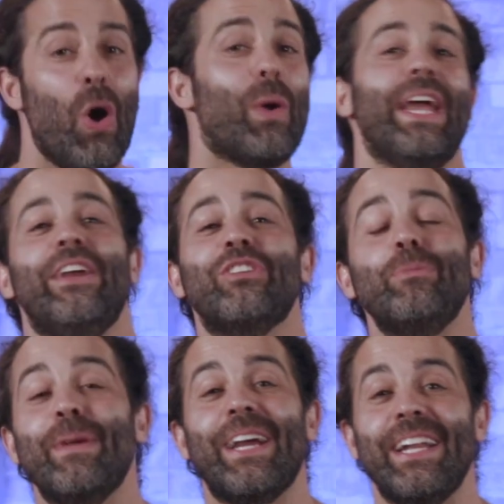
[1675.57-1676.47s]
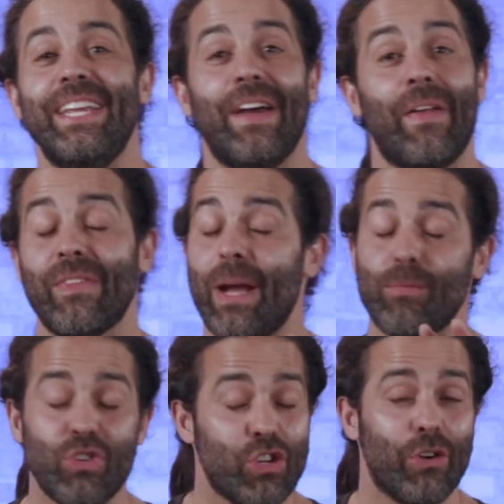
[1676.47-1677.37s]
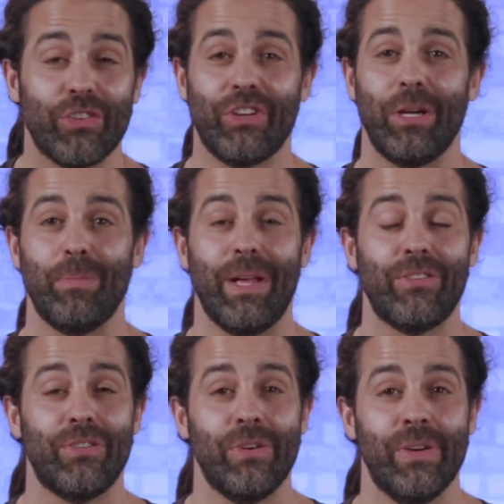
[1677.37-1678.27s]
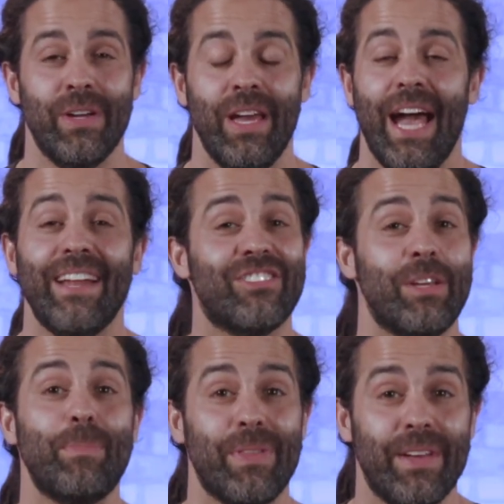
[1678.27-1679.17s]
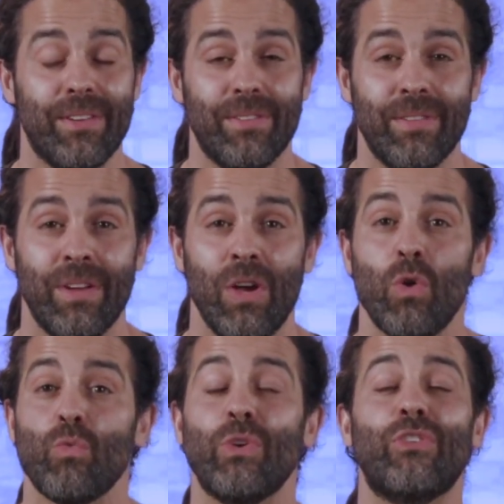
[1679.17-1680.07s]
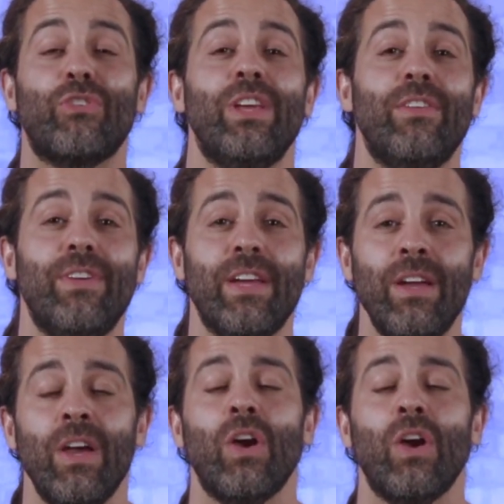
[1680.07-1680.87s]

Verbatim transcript: Okay, here's a big idea that I'm sure is gonna bless you. And it's simply this receiving